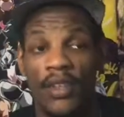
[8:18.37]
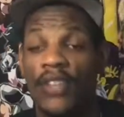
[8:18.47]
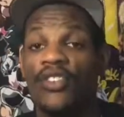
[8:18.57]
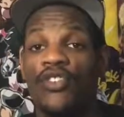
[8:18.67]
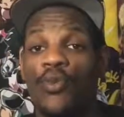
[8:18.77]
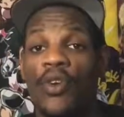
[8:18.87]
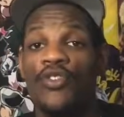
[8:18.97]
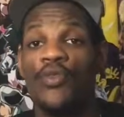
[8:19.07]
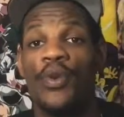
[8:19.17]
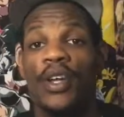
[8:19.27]
this is
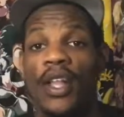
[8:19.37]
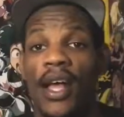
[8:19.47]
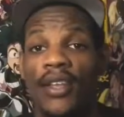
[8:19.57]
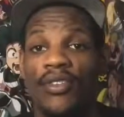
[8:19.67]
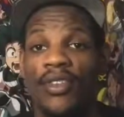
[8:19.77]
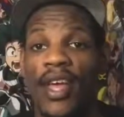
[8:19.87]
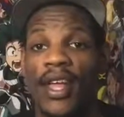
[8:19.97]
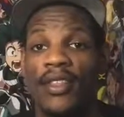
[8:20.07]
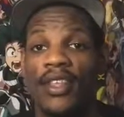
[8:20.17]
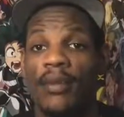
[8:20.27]
when you realize
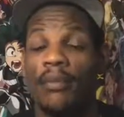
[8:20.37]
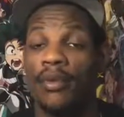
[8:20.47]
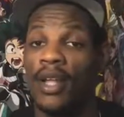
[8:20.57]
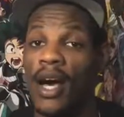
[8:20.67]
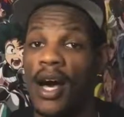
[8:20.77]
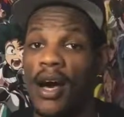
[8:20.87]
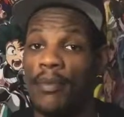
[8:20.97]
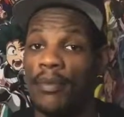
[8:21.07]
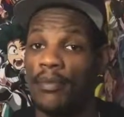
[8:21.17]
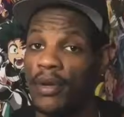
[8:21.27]
that the
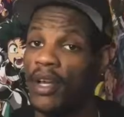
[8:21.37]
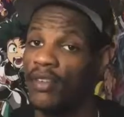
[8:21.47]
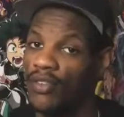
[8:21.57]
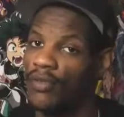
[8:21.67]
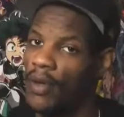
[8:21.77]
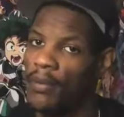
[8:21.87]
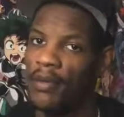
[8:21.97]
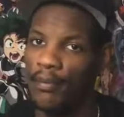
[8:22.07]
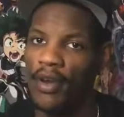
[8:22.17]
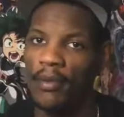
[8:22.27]
Blob, because of, I
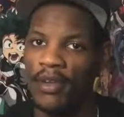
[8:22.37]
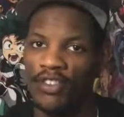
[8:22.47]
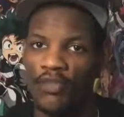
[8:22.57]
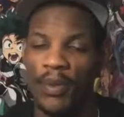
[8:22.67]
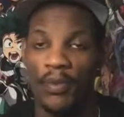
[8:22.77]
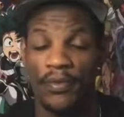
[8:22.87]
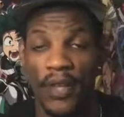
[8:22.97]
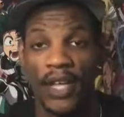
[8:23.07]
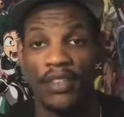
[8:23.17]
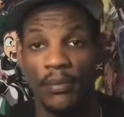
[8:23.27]
mean, pretty much he's been
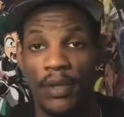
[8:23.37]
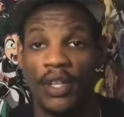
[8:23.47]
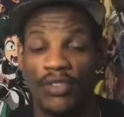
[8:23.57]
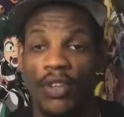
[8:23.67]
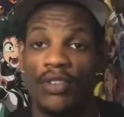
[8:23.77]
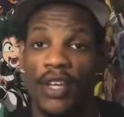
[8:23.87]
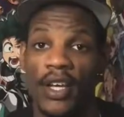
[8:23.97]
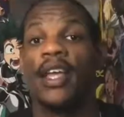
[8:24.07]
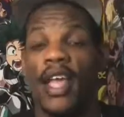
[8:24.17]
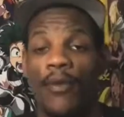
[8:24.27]
reflecting bullets all
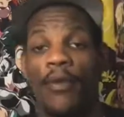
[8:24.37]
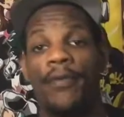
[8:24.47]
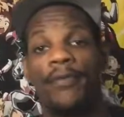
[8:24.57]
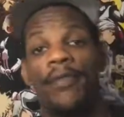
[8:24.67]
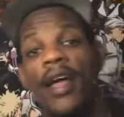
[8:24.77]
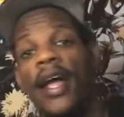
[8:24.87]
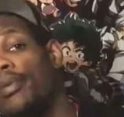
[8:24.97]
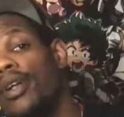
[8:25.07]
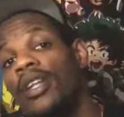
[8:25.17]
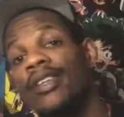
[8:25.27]
day, can
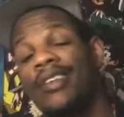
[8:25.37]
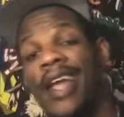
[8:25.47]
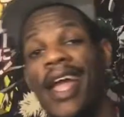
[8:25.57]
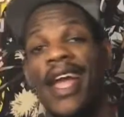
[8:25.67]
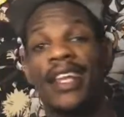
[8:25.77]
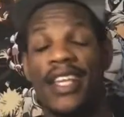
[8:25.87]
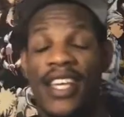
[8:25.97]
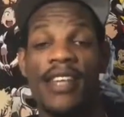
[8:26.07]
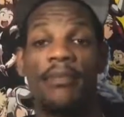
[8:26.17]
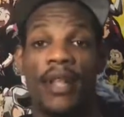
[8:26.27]
reflect bullets and
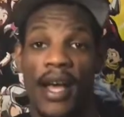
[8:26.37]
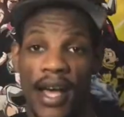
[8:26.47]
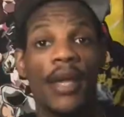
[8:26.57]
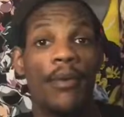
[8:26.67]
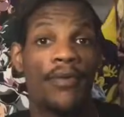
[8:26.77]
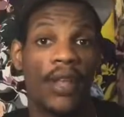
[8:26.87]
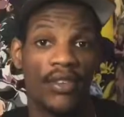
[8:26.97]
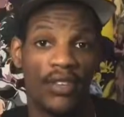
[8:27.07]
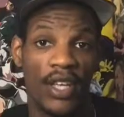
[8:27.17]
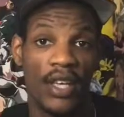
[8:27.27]
ki blast. He
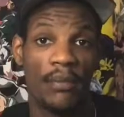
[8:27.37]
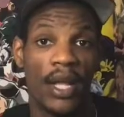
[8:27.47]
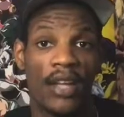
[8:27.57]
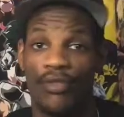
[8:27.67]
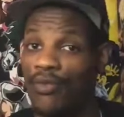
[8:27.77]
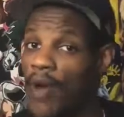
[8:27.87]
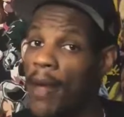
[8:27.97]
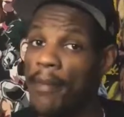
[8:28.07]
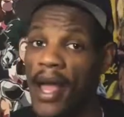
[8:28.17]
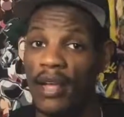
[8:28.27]
reflects the ki blast
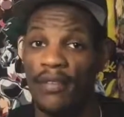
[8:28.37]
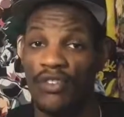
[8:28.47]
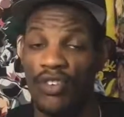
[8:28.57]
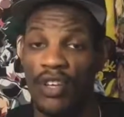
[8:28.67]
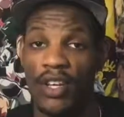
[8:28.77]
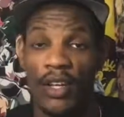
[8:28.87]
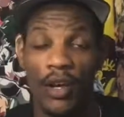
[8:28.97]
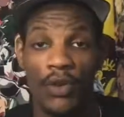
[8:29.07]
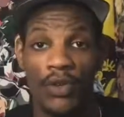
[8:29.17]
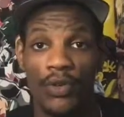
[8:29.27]
right back at Vegeta and
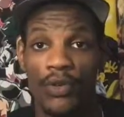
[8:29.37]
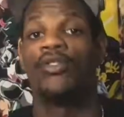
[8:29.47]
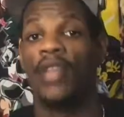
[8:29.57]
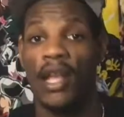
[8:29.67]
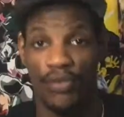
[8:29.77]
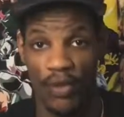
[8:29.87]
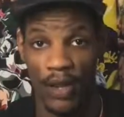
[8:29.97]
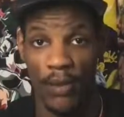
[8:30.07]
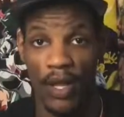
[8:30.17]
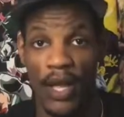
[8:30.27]
Goku. So that's when they
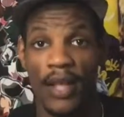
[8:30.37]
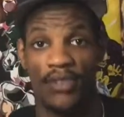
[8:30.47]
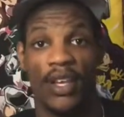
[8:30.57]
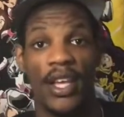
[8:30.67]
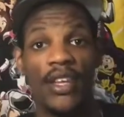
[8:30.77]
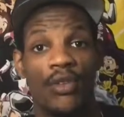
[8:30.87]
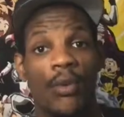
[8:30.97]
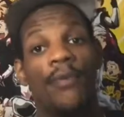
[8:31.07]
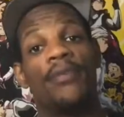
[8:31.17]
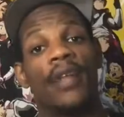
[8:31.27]
realize that he's a
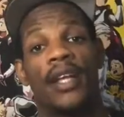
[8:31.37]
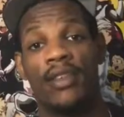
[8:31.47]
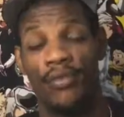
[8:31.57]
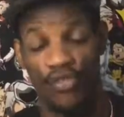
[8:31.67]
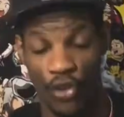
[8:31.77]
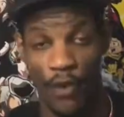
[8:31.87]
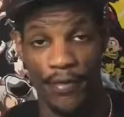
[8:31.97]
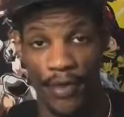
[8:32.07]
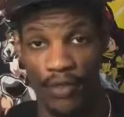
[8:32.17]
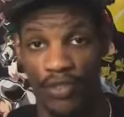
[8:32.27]
reflective
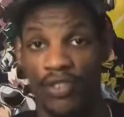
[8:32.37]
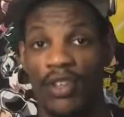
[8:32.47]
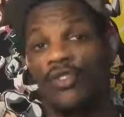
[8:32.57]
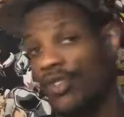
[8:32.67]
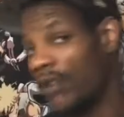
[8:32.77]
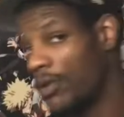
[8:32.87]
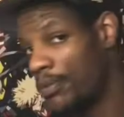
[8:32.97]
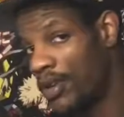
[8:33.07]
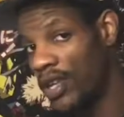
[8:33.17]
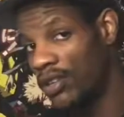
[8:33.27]
surface, just like we
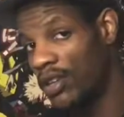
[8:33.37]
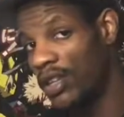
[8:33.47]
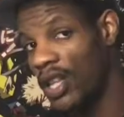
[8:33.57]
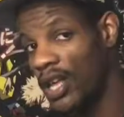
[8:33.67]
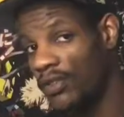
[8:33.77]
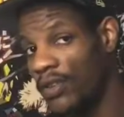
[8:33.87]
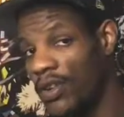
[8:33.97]
predicted in the last